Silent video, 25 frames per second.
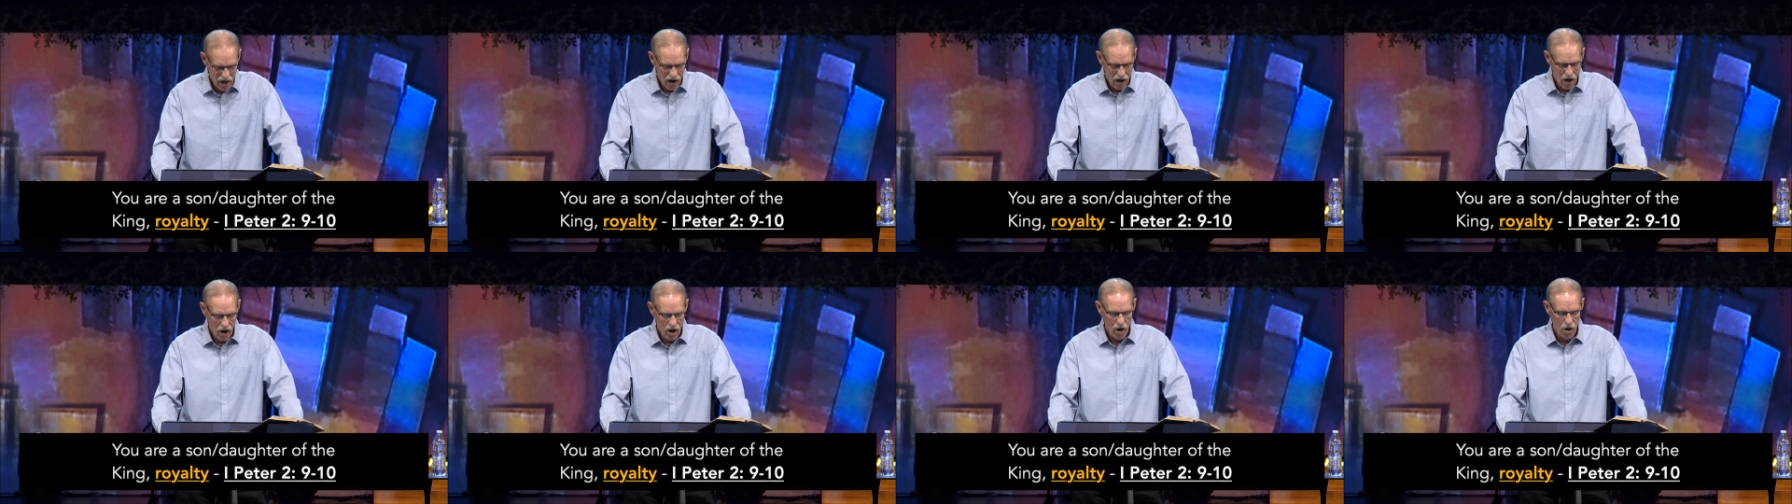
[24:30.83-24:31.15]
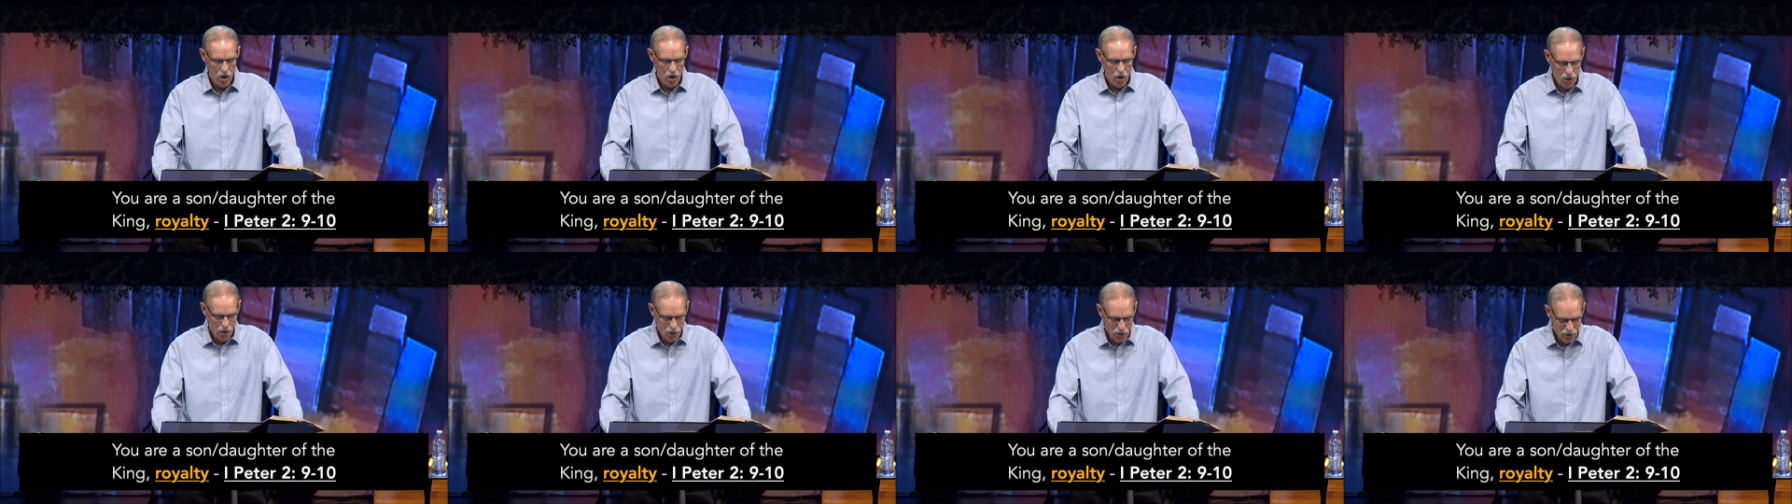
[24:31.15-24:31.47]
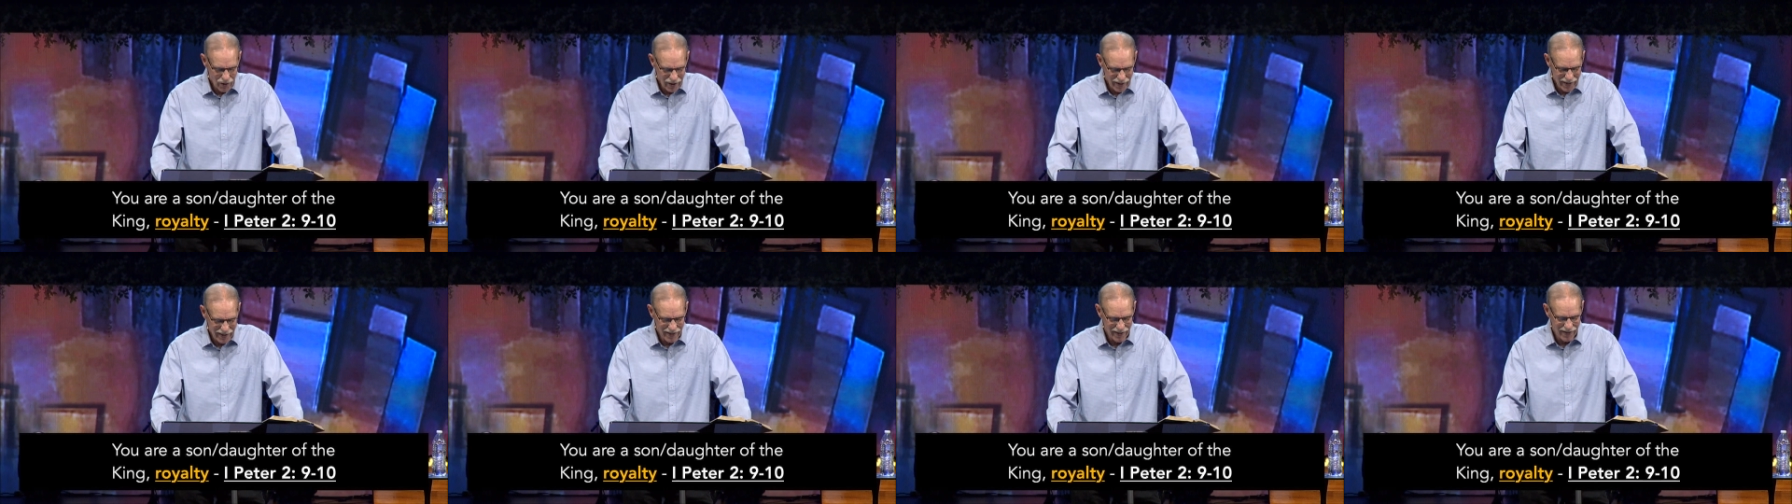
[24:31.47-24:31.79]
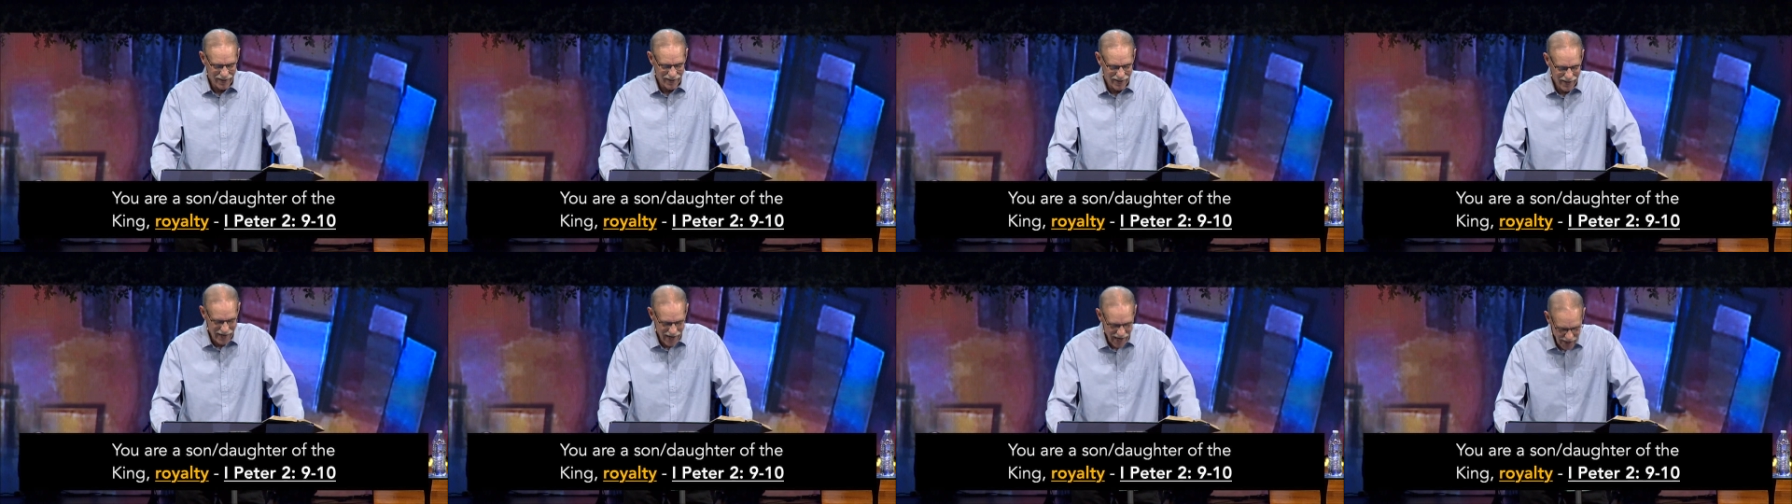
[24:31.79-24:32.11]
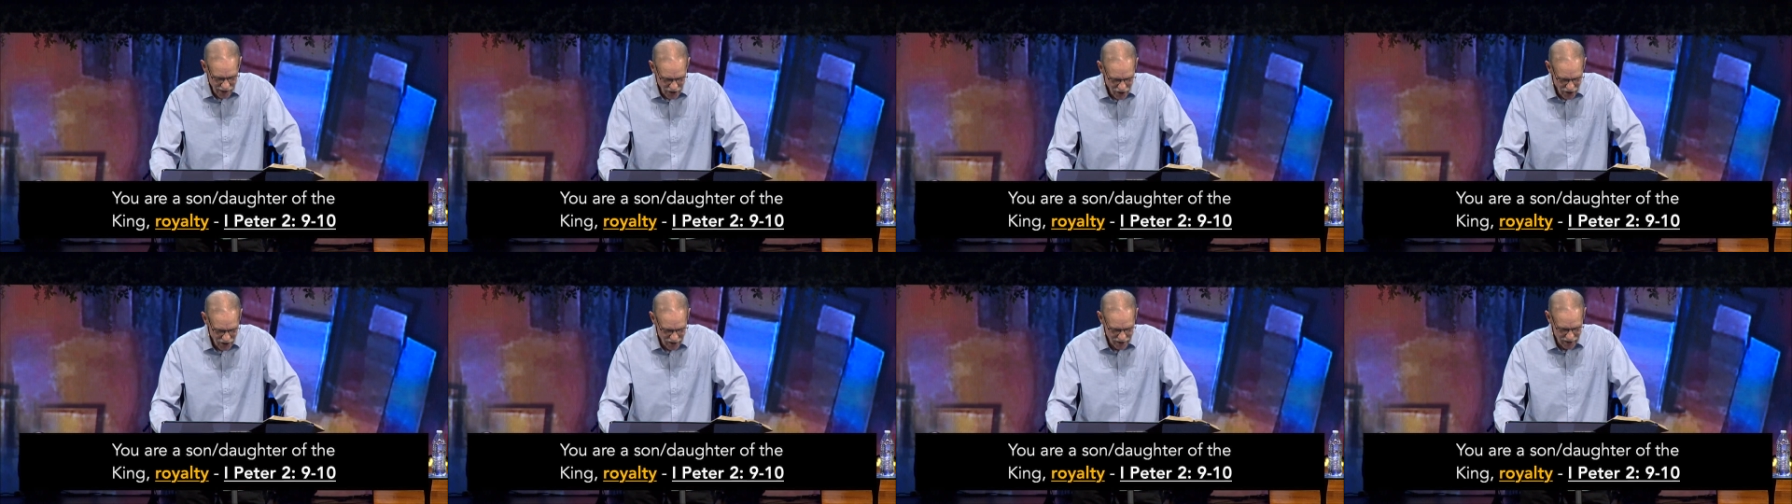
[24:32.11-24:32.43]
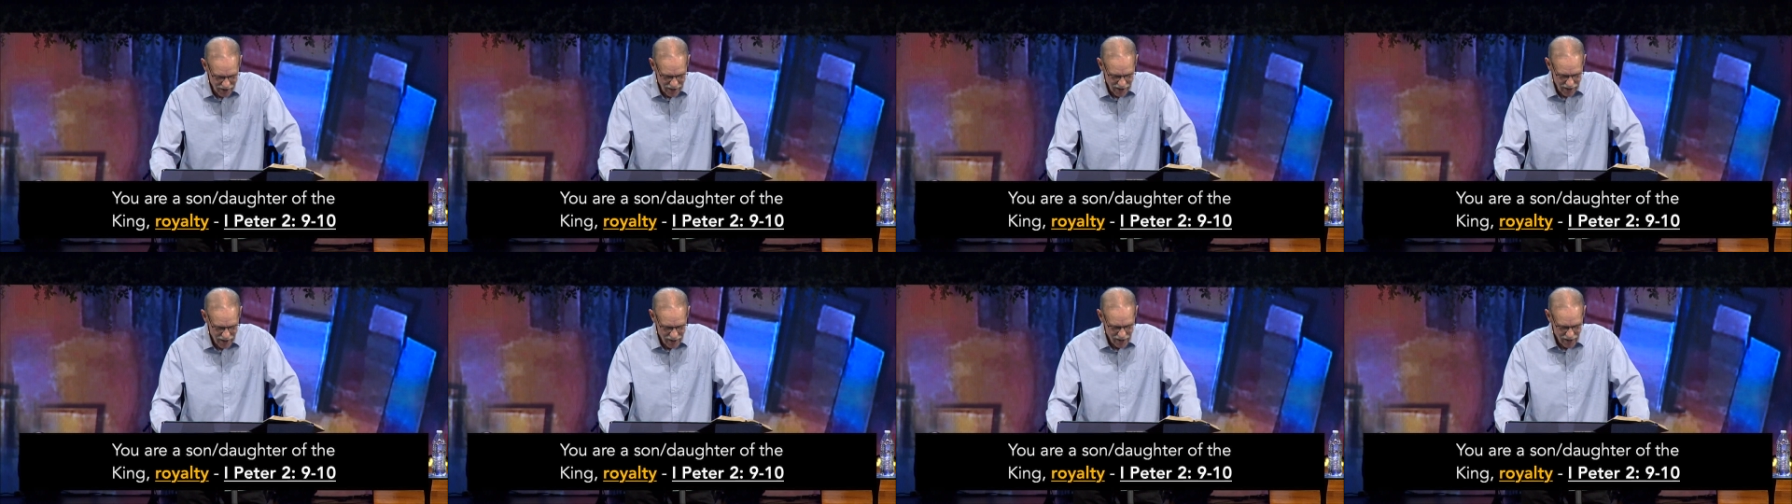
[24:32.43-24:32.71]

a holy nation.